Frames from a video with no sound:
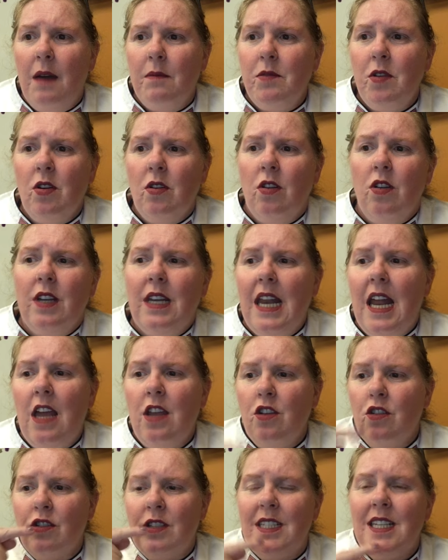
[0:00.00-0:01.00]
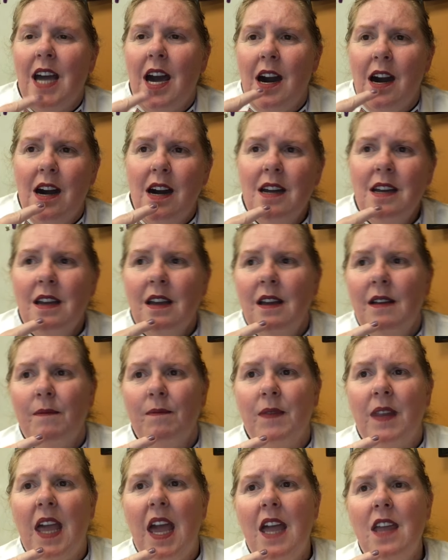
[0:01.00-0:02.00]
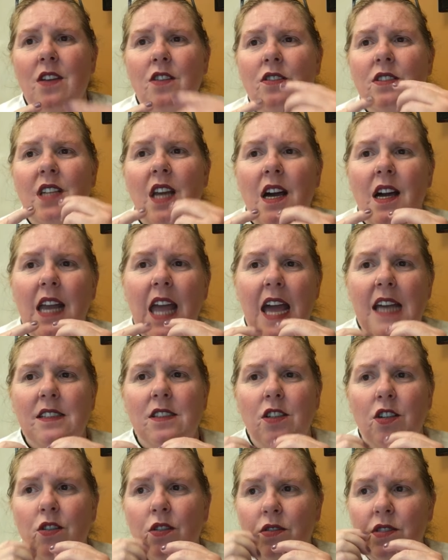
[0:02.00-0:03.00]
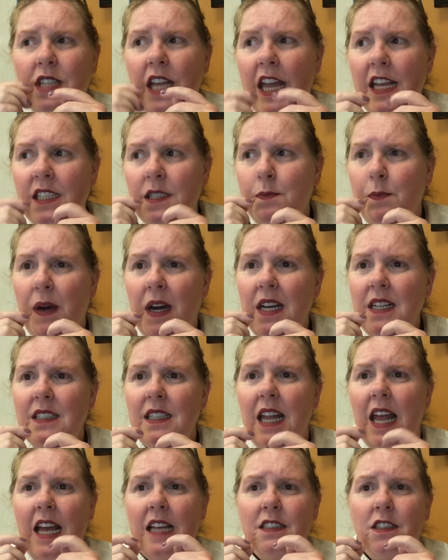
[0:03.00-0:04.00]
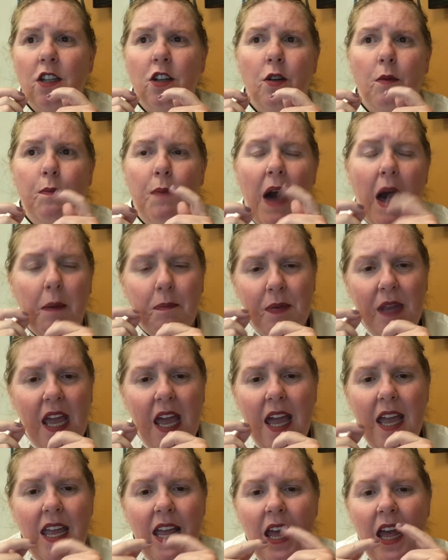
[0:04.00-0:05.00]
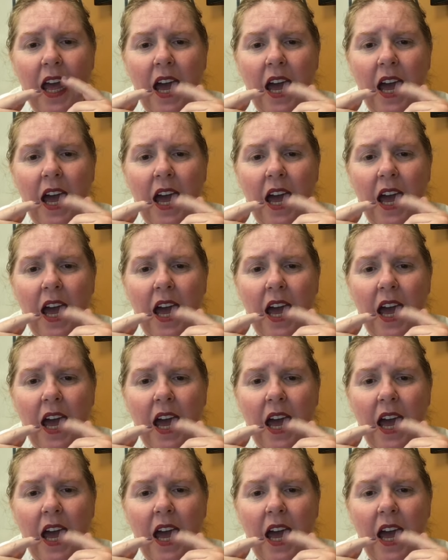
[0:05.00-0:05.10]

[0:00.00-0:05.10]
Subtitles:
You're looking at your tongue. Okay, your tongue has little taste buds. It has a little papier,